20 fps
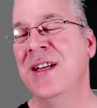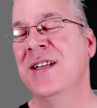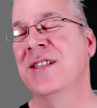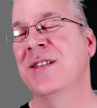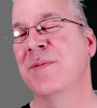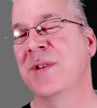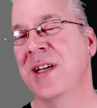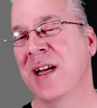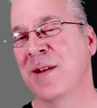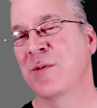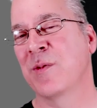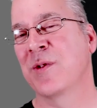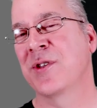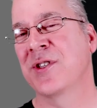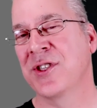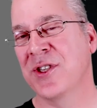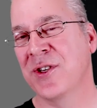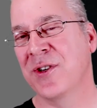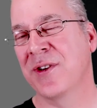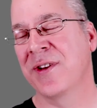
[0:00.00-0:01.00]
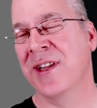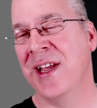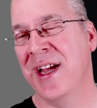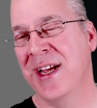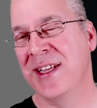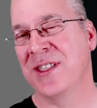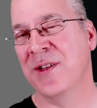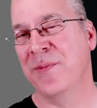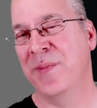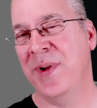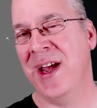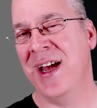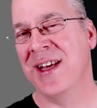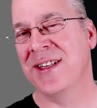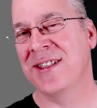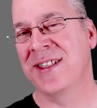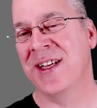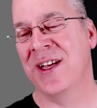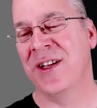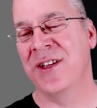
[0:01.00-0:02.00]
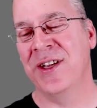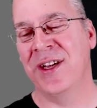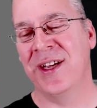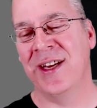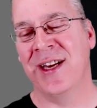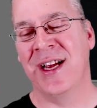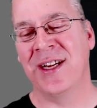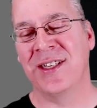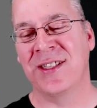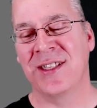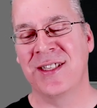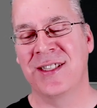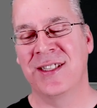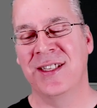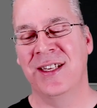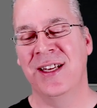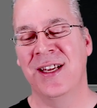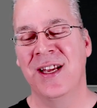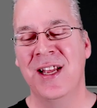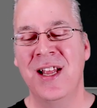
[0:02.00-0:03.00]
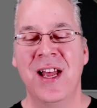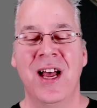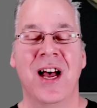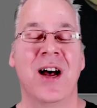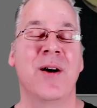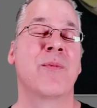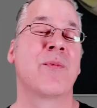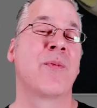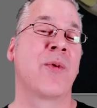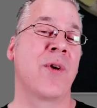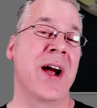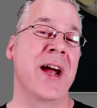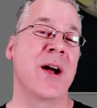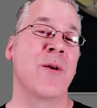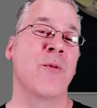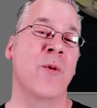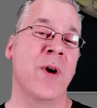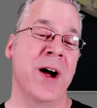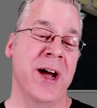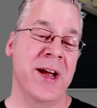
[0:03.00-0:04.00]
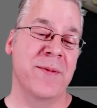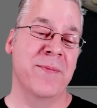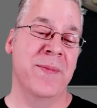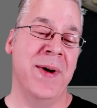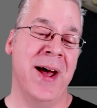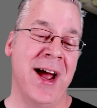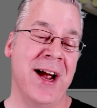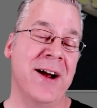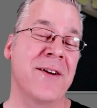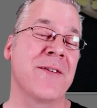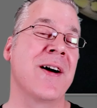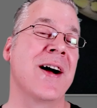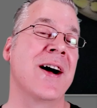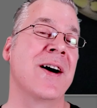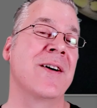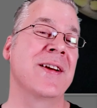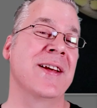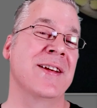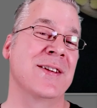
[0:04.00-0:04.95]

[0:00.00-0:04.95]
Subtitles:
Sometimes with certain lines of pastel, you can actually see a bright white background,